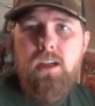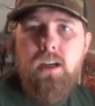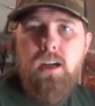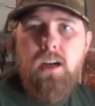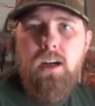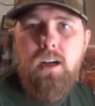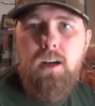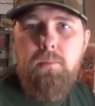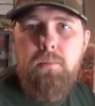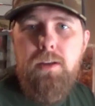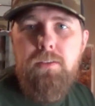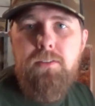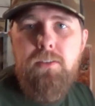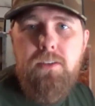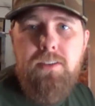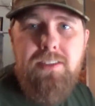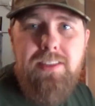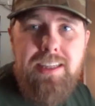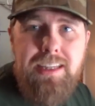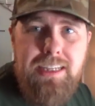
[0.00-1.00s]
If you're
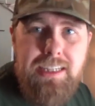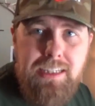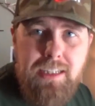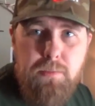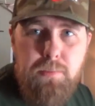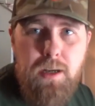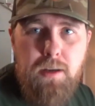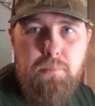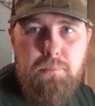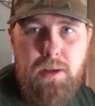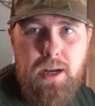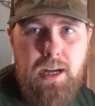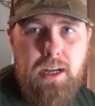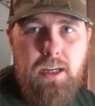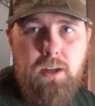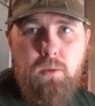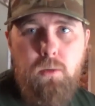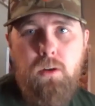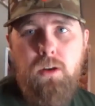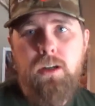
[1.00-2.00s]
thinking about
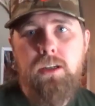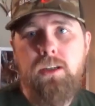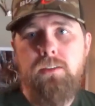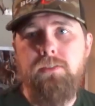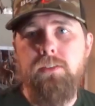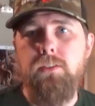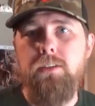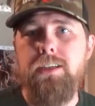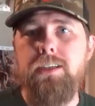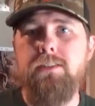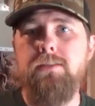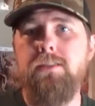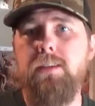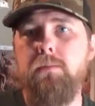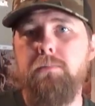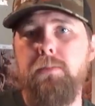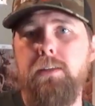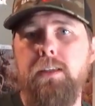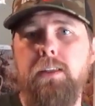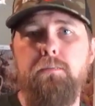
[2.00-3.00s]
buying one, if you need
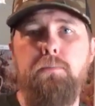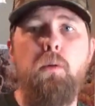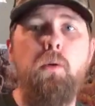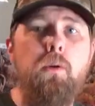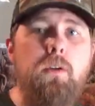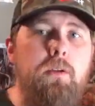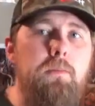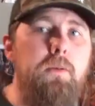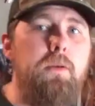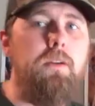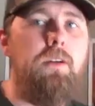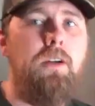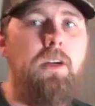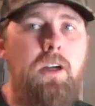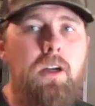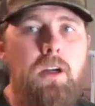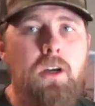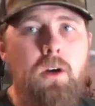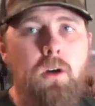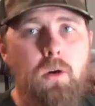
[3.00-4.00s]
something portable,
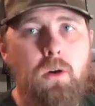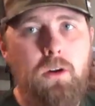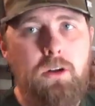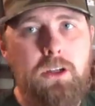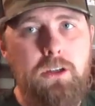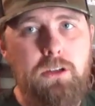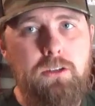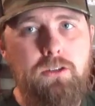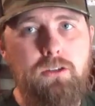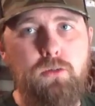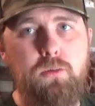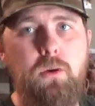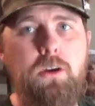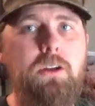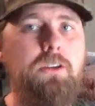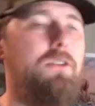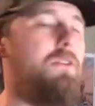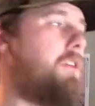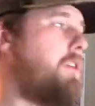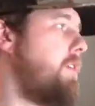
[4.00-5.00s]
or you just want
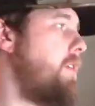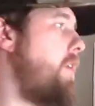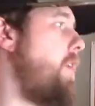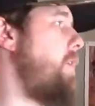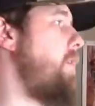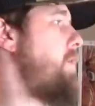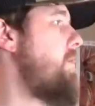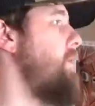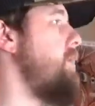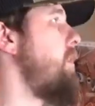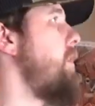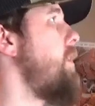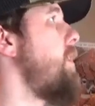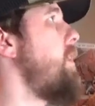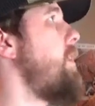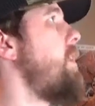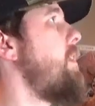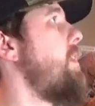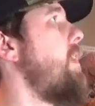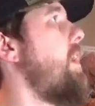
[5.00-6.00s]
to do your own
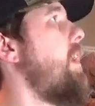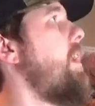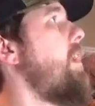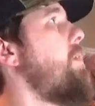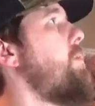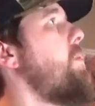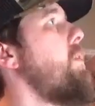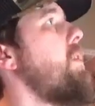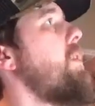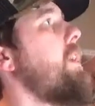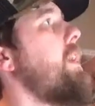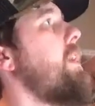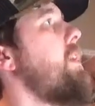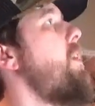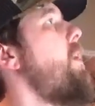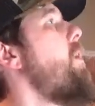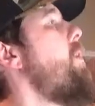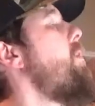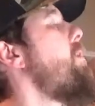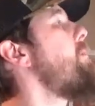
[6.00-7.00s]
work at
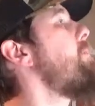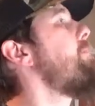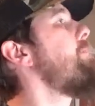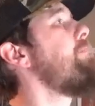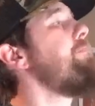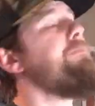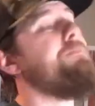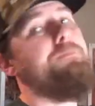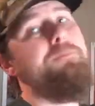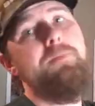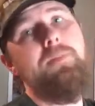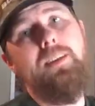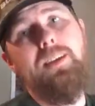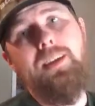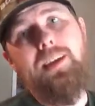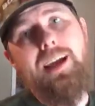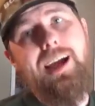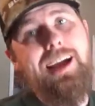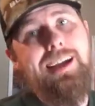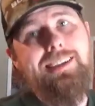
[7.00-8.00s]
home,
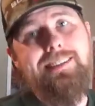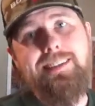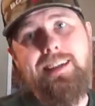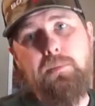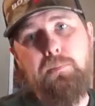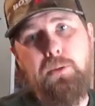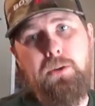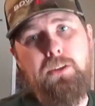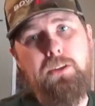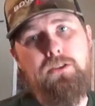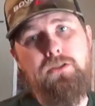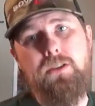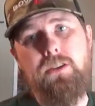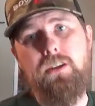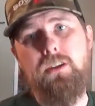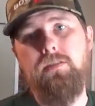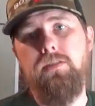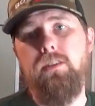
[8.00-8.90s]
I say pull the trigger.